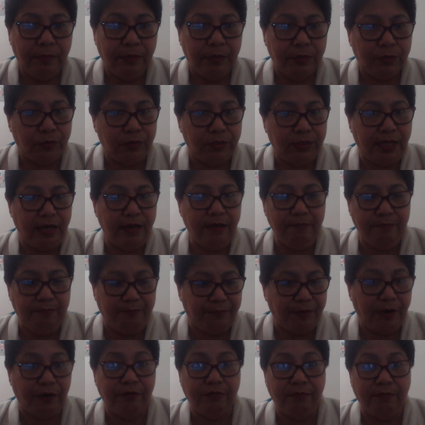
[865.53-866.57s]
So they
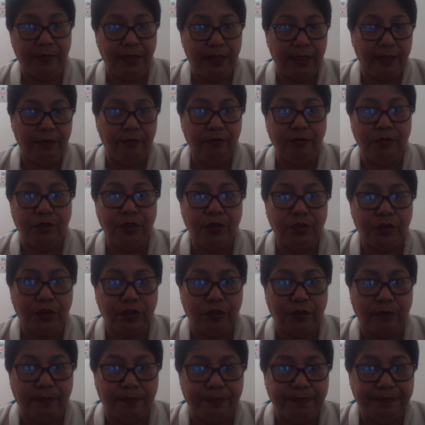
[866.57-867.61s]
found me on
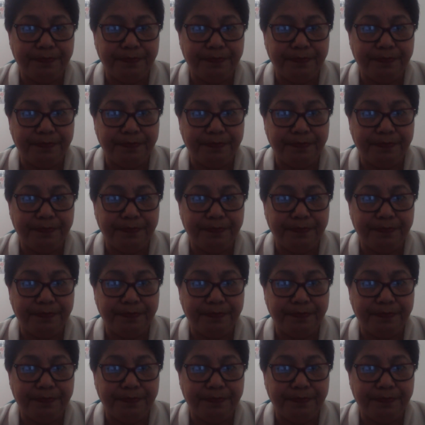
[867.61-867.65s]
YouTube.